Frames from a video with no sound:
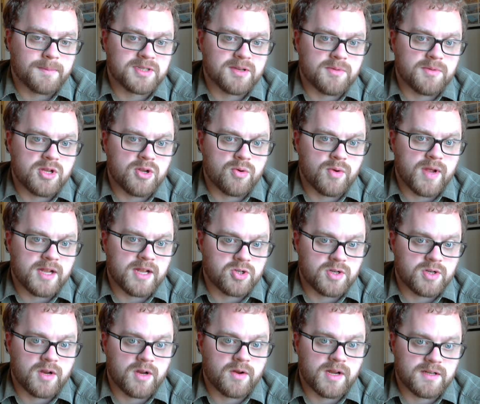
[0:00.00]
some new
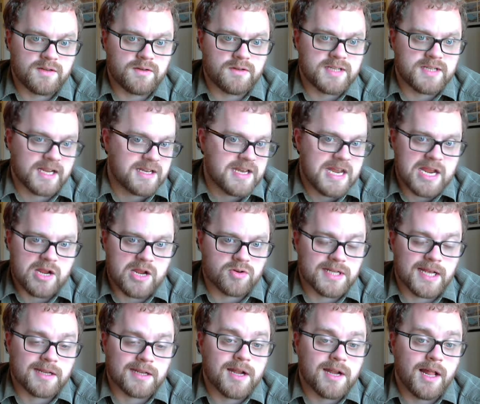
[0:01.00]
engineering technique or
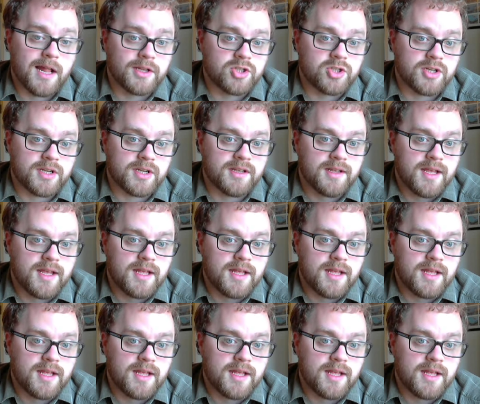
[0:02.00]
technology